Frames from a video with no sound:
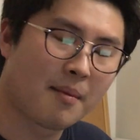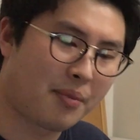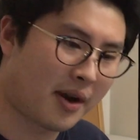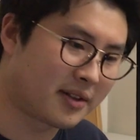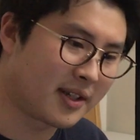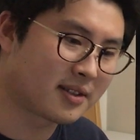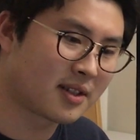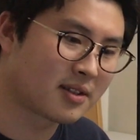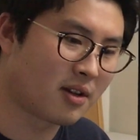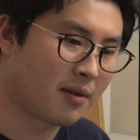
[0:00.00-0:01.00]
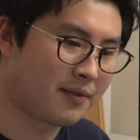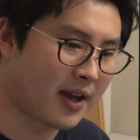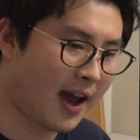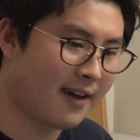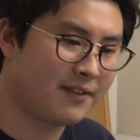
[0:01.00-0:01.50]
predict the
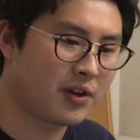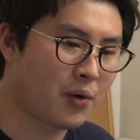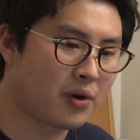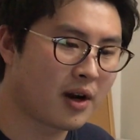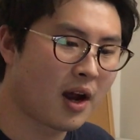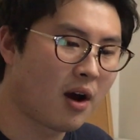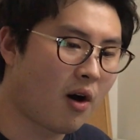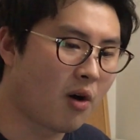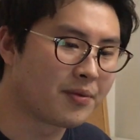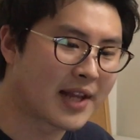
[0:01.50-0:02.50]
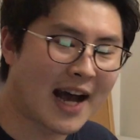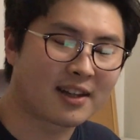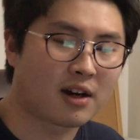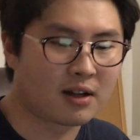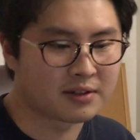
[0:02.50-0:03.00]
behavior of
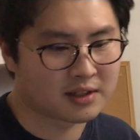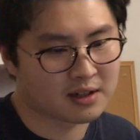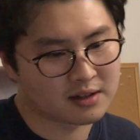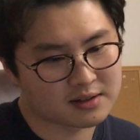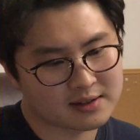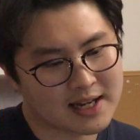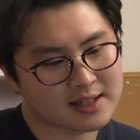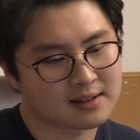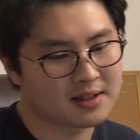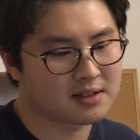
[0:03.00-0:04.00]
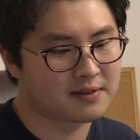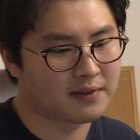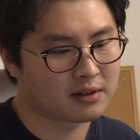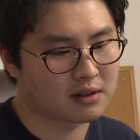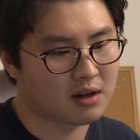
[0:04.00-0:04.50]
not only the cyclist
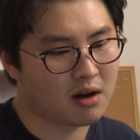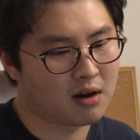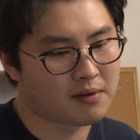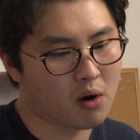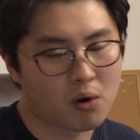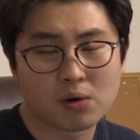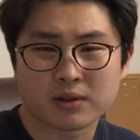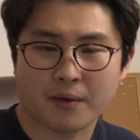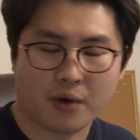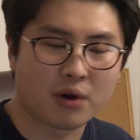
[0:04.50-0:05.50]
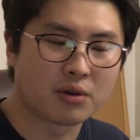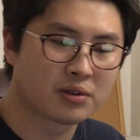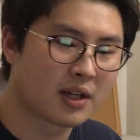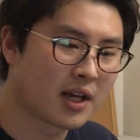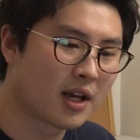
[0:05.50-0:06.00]
but of all the
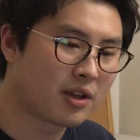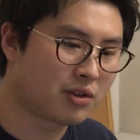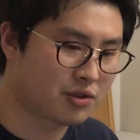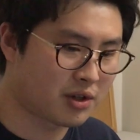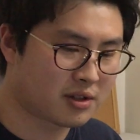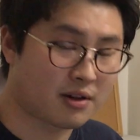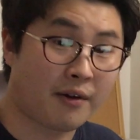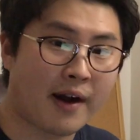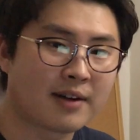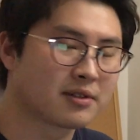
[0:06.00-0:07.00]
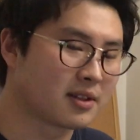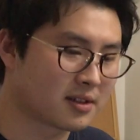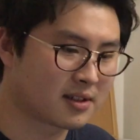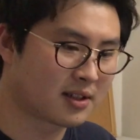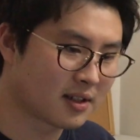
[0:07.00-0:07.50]
road users around
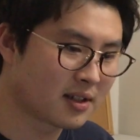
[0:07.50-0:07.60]
us.